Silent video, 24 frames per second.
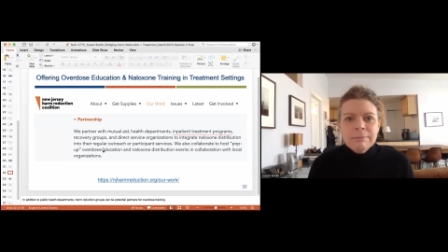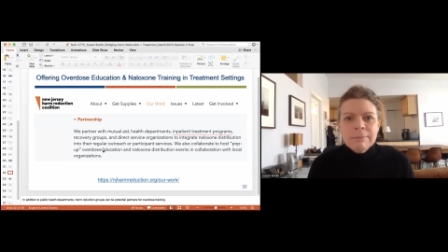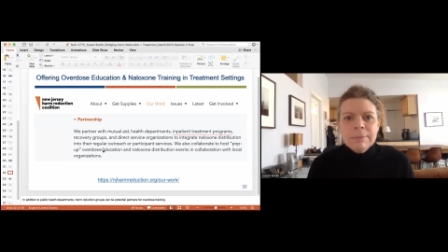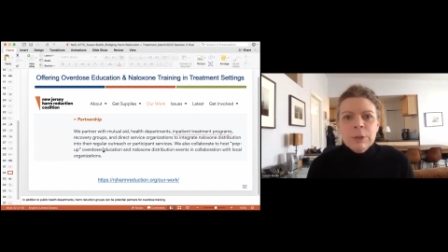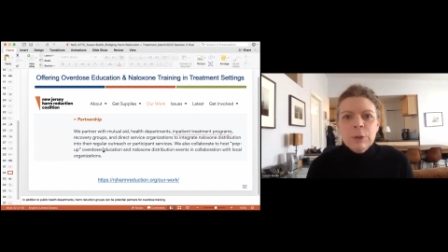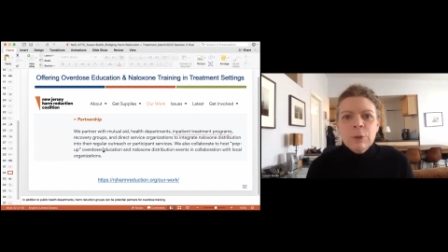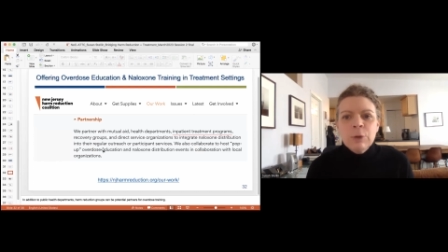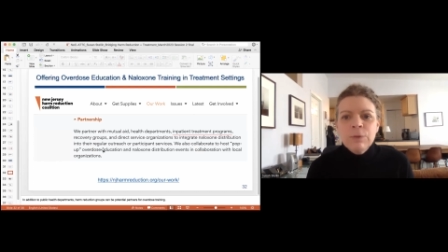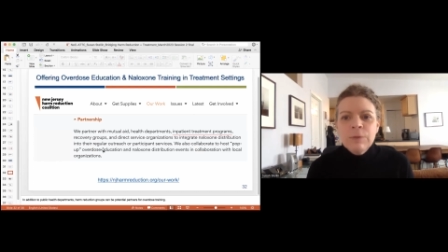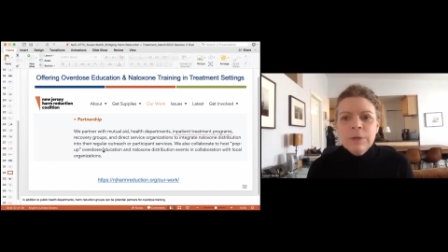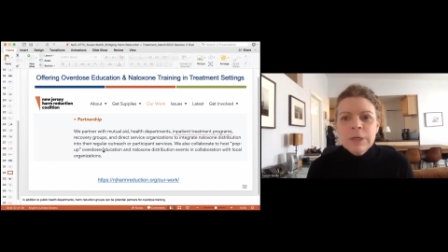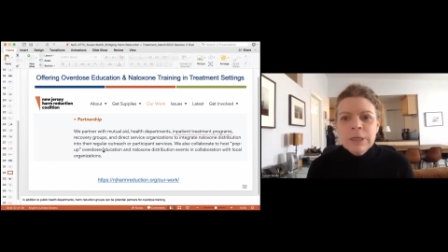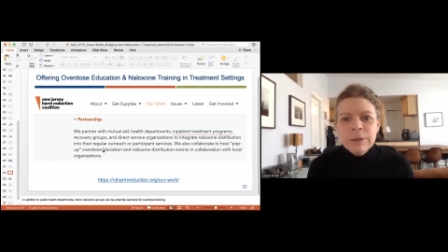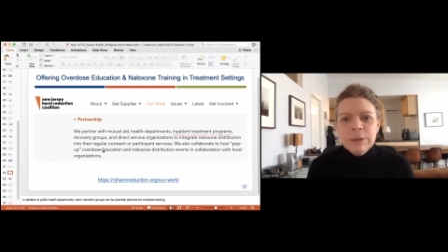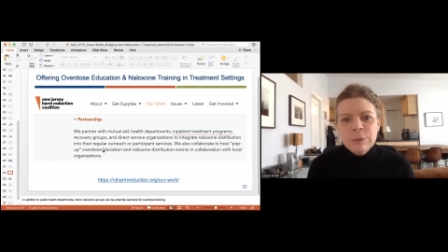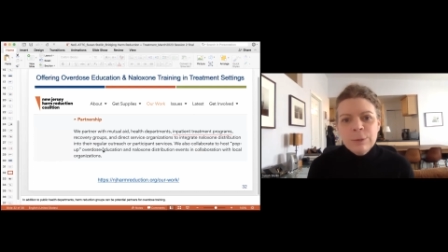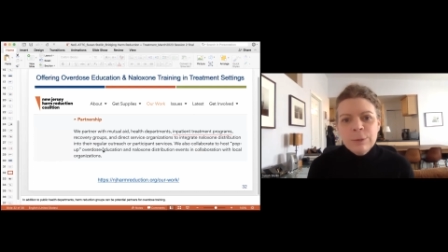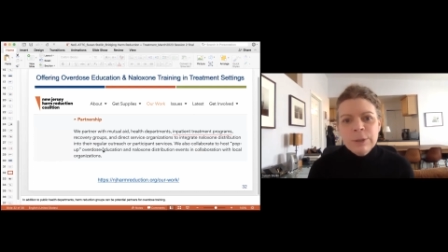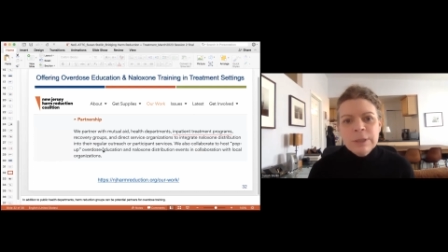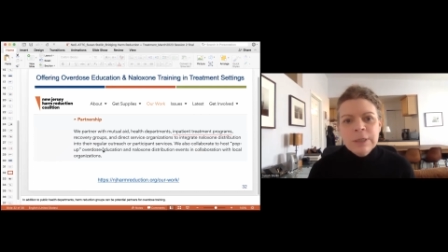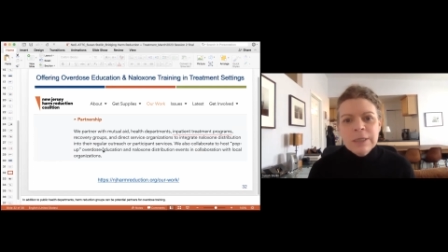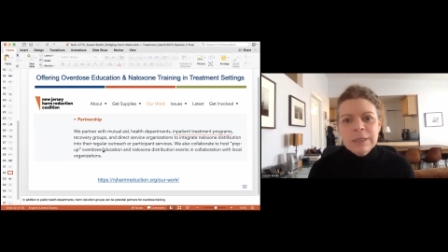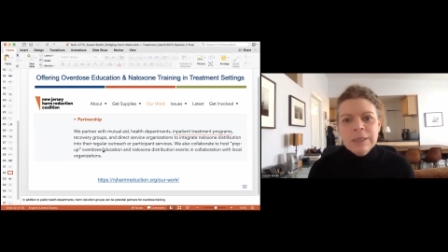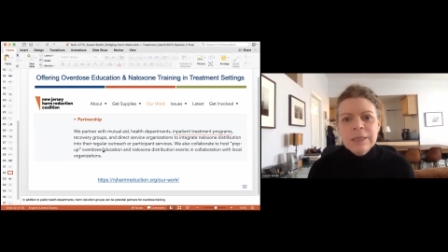surveys or
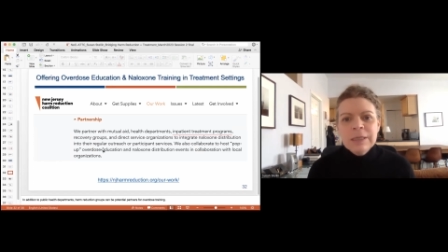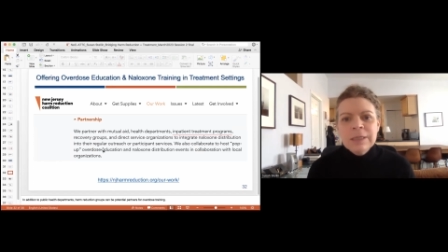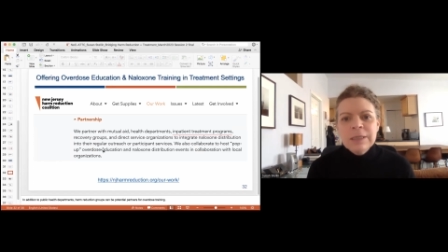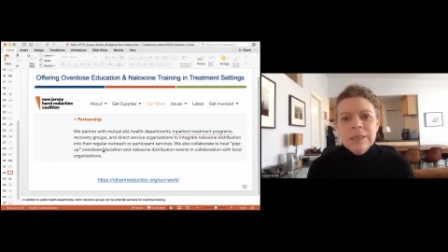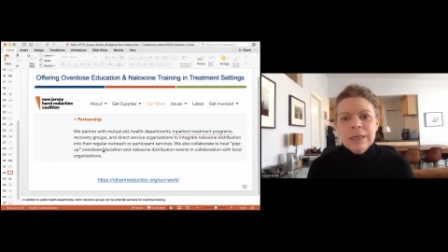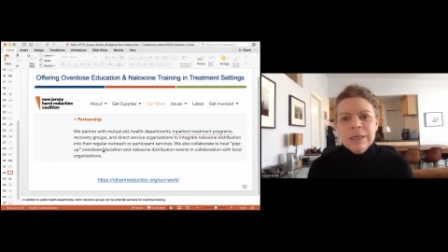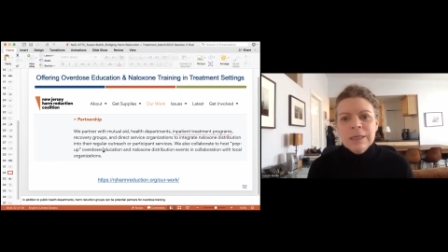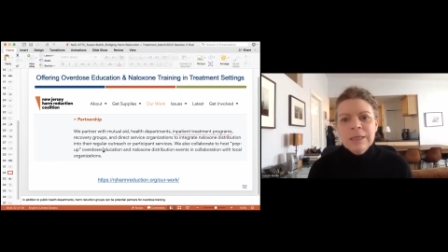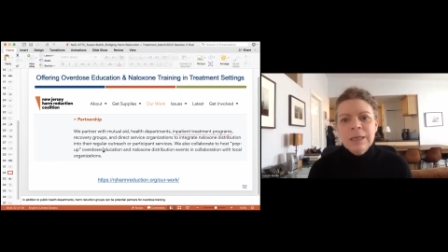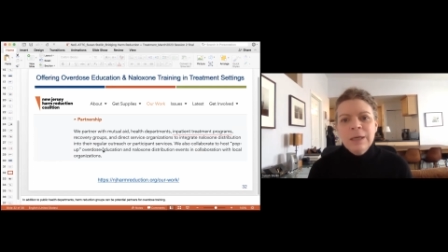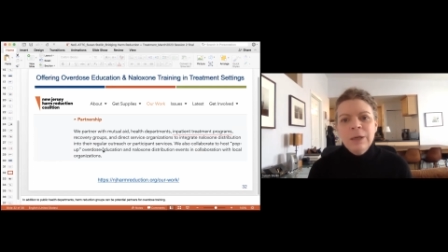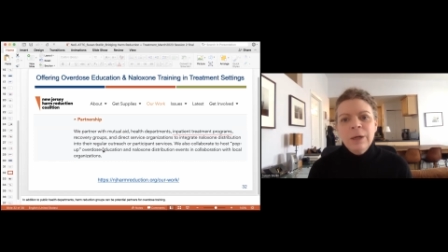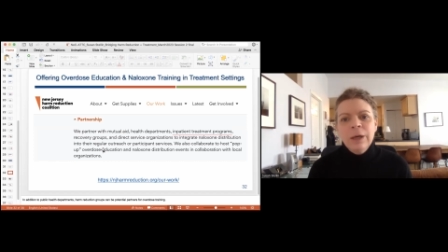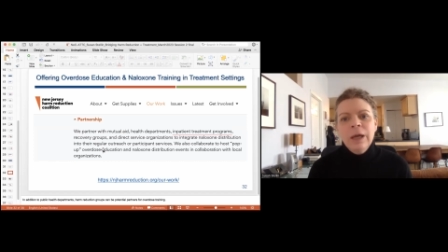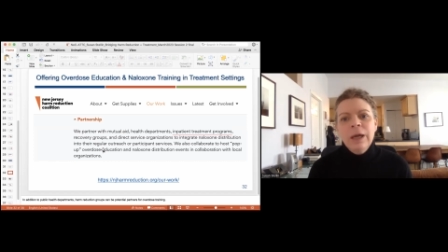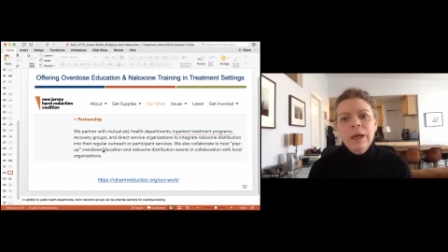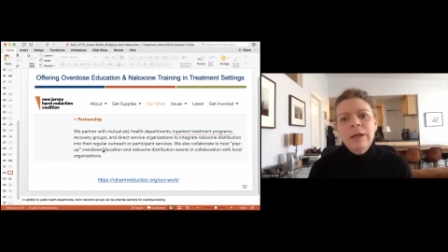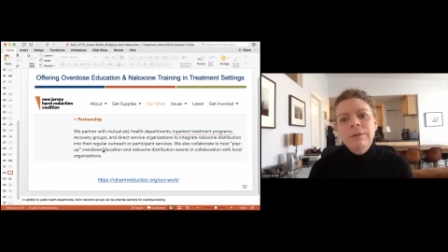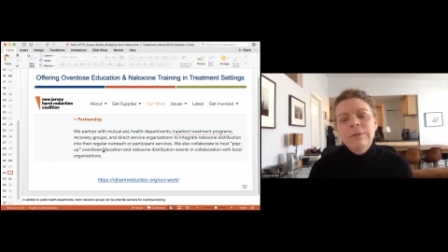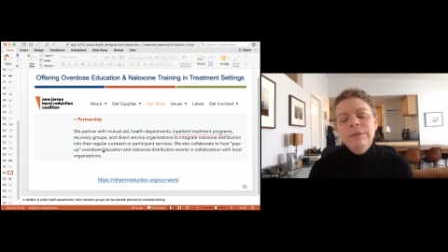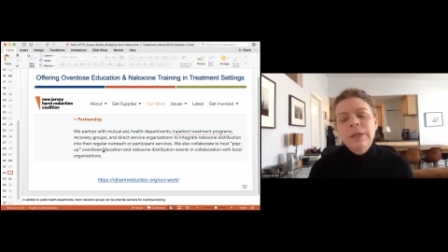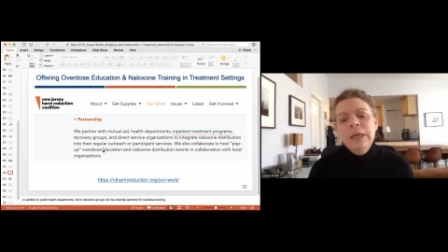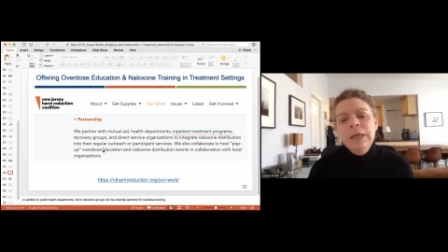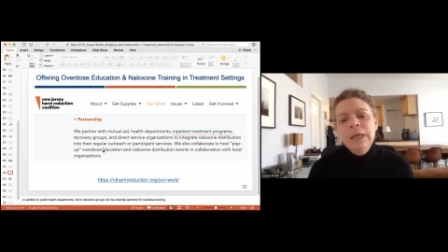statistics that are
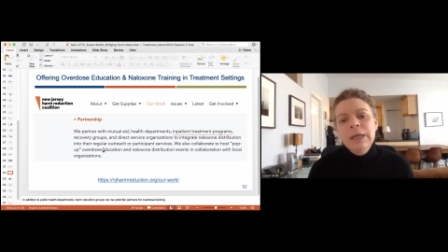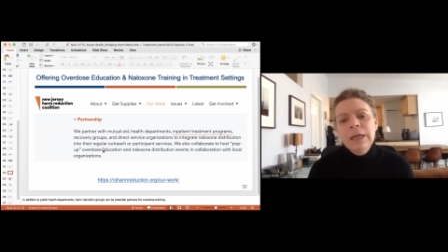kind of